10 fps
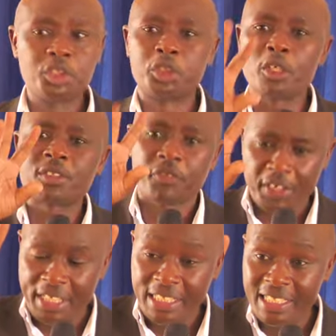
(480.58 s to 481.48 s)
just
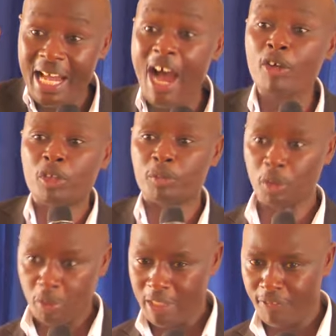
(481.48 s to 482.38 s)
three out of
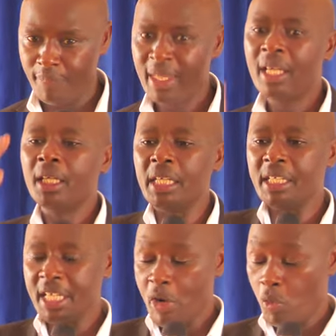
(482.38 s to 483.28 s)
the 12,
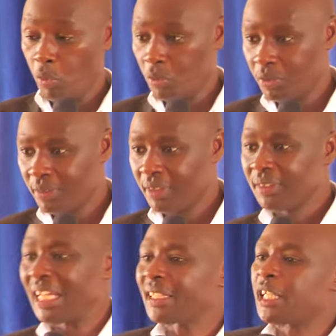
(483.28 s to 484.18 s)
he knew
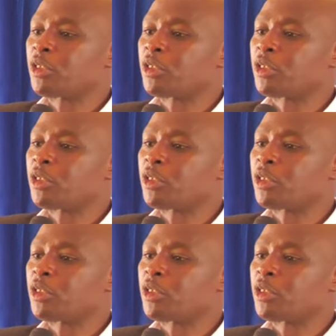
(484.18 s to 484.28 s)
that the